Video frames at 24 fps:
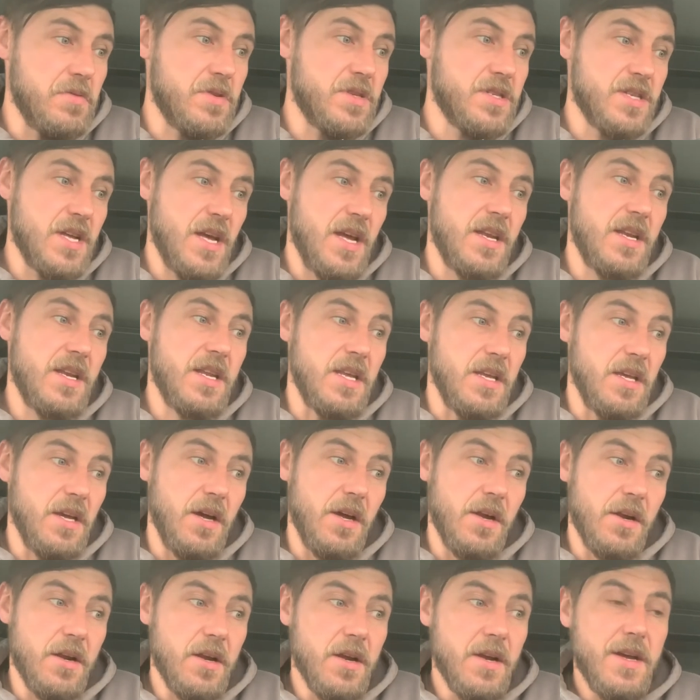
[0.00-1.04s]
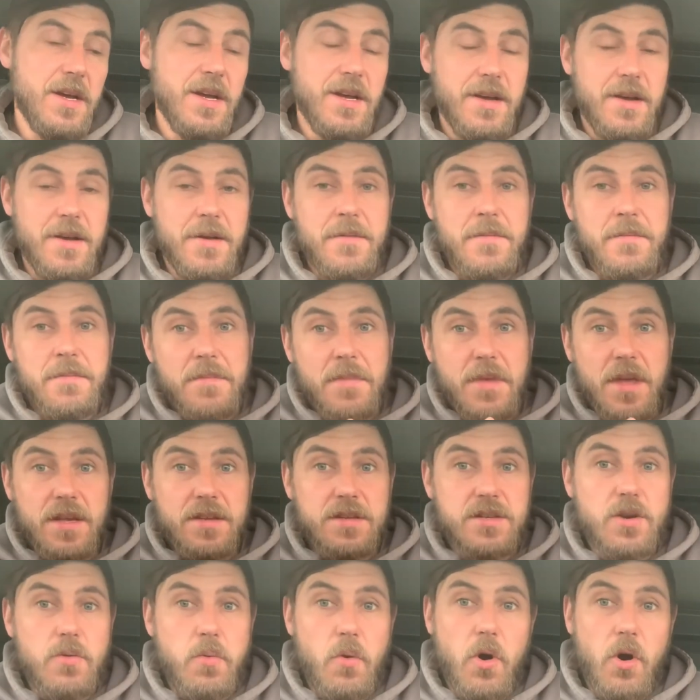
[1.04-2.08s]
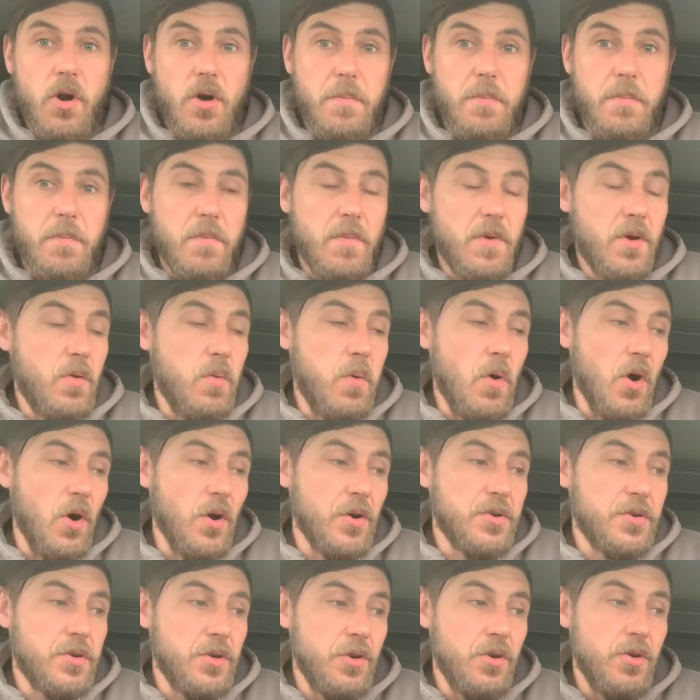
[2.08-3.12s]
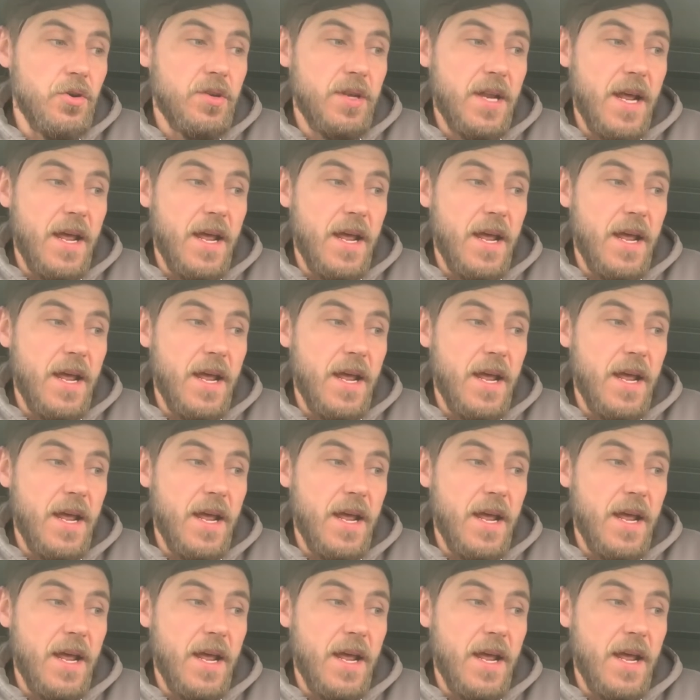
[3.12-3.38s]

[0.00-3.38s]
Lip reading: sitting here, it's quarter to,